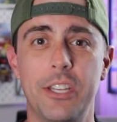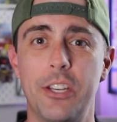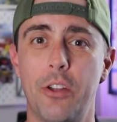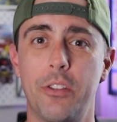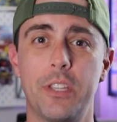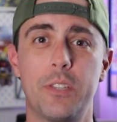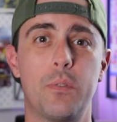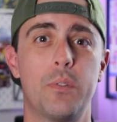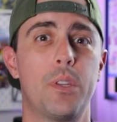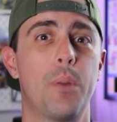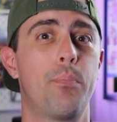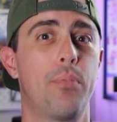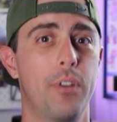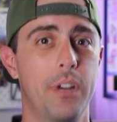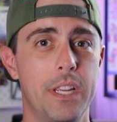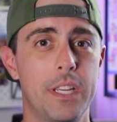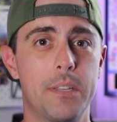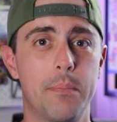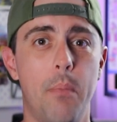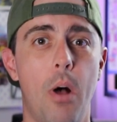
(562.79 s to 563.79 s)
You know, this was a
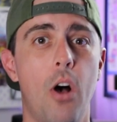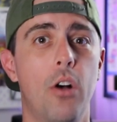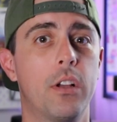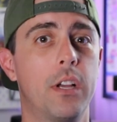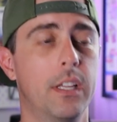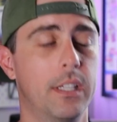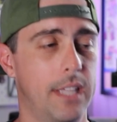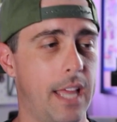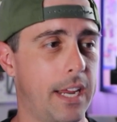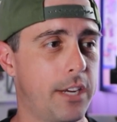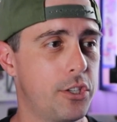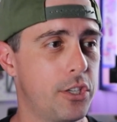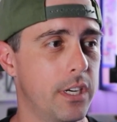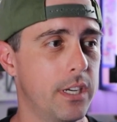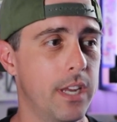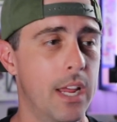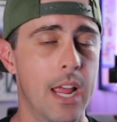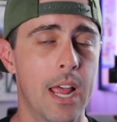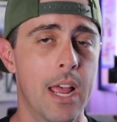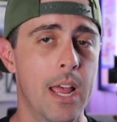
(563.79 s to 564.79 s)
pretty small
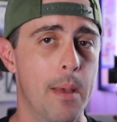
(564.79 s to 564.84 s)
collection,